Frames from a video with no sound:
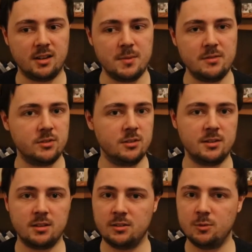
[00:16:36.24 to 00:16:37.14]
even though
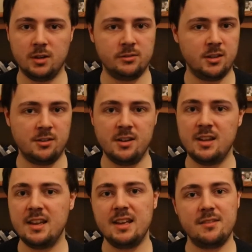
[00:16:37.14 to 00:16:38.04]
it could well have done.
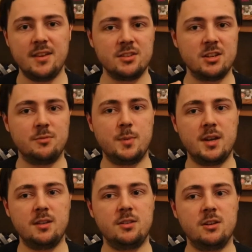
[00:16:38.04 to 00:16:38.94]
This could have
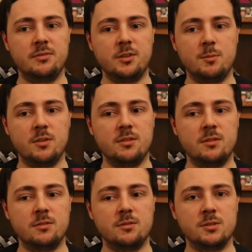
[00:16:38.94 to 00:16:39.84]
been, you know, a film that
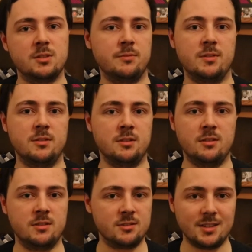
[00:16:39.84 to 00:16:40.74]
was something, you know,
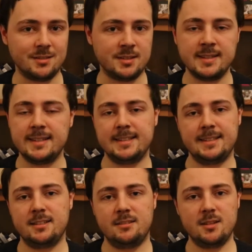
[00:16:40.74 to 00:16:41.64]
that just
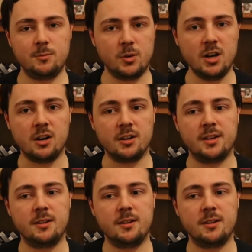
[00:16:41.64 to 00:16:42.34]
didn't work.